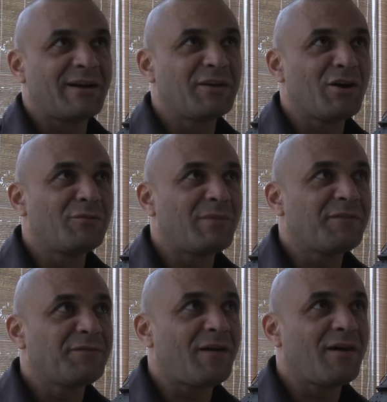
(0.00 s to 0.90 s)
I know my
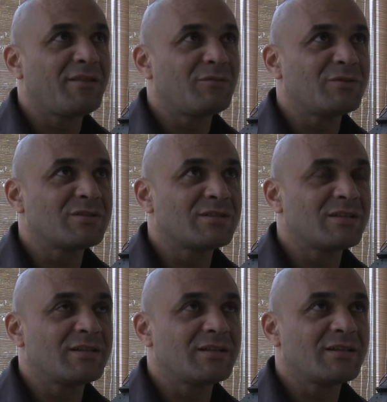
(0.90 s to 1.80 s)
father was
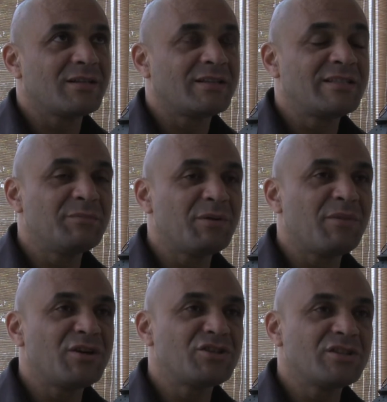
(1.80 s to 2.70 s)
a timber
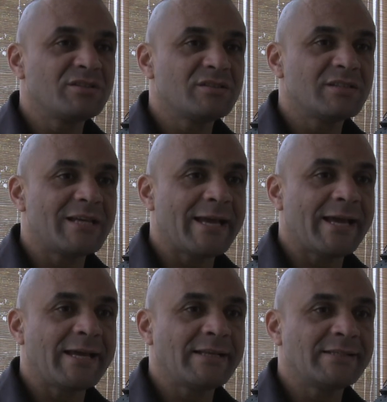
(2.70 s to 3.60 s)
merchant,
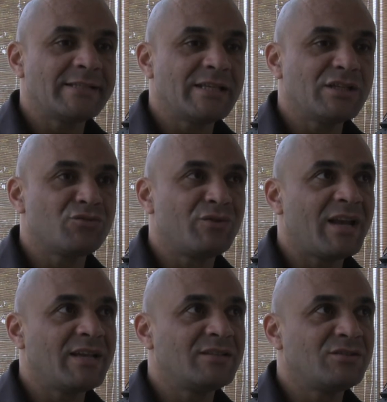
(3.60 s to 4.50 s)
and he's
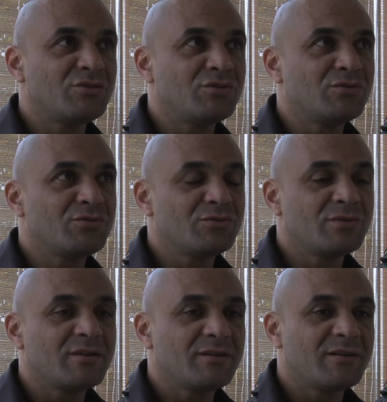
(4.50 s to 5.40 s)
related to
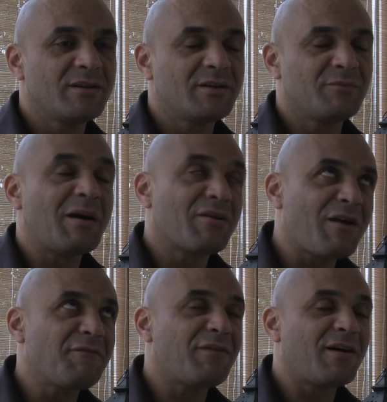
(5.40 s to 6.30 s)
my
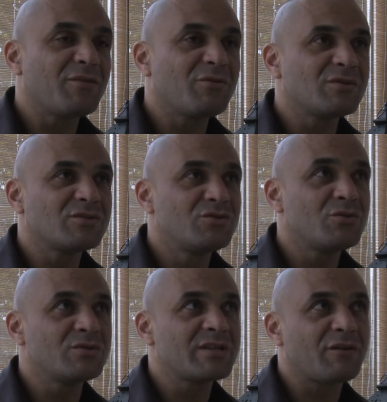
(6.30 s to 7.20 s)
grandfather was
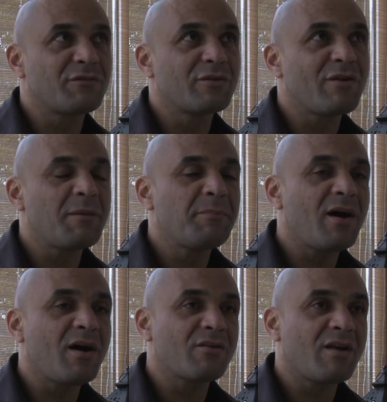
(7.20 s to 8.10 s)
George Alfred Grant
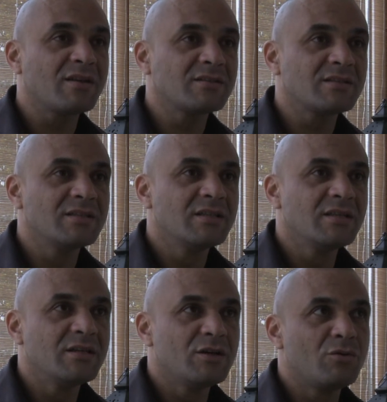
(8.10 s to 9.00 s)
Grant,
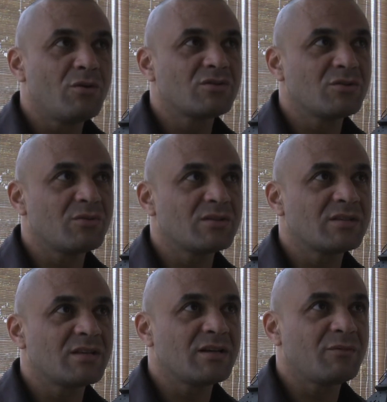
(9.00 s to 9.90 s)
who also
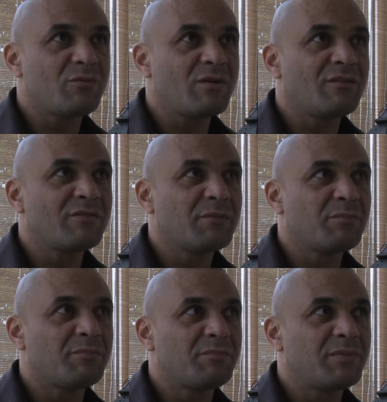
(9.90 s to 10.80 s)
was one of the
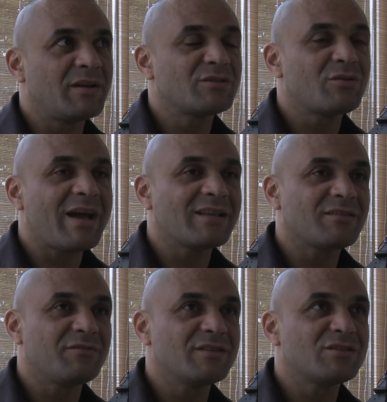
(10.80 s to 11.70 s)
political
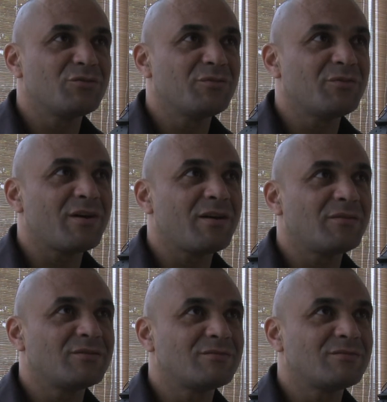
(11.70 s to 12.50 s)
activists to